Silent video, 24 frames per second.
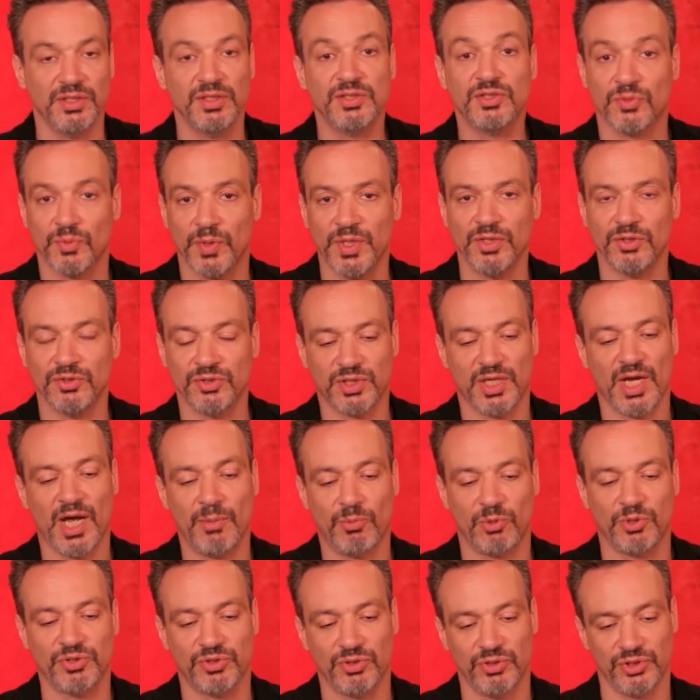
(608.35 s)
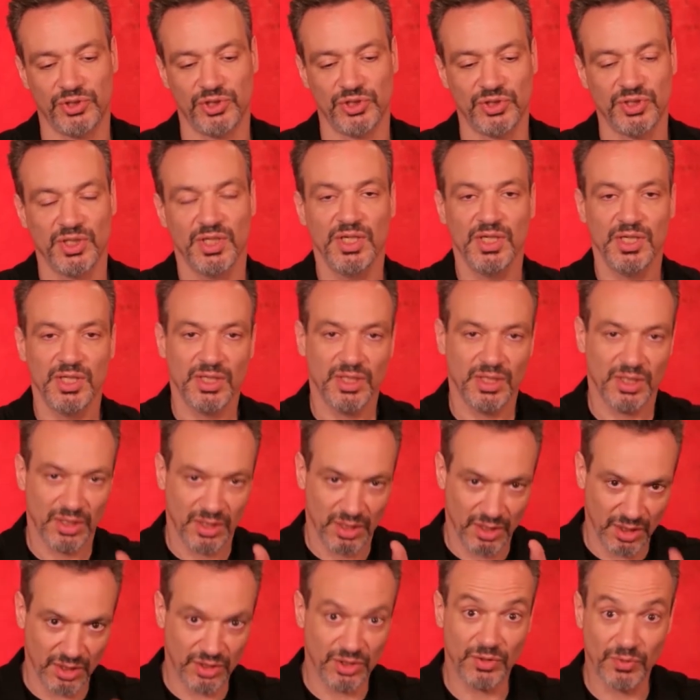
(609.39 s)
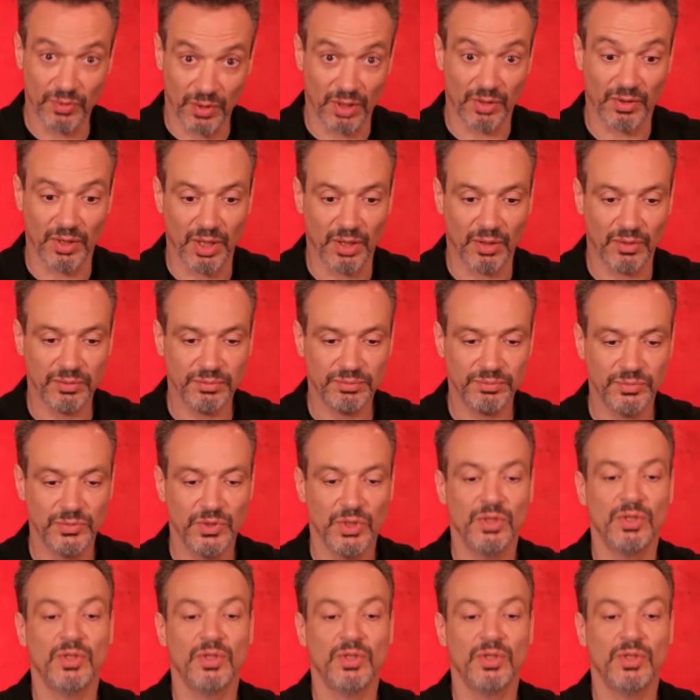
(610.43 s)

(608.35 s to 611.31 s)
and this is the way those camera searches, in URL,